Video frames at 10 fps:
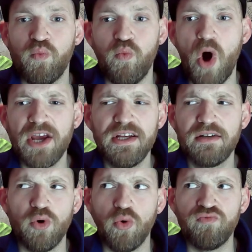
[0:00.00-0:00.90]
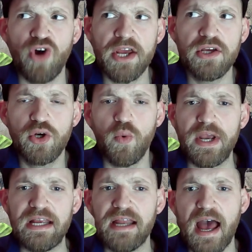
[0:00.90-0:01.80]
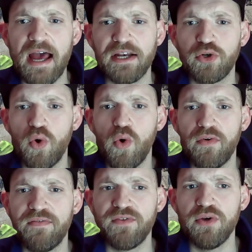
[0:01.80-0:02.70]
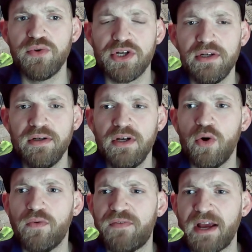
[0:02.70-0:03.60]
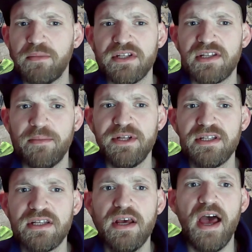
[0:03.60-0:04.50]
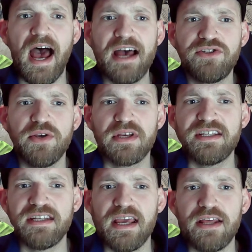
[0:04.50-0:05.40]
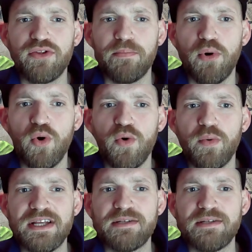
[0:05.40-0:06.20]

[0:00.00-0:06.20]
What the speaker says: Wight or Right Queen Ankora fusion or fragment summons. As you can see, the portal is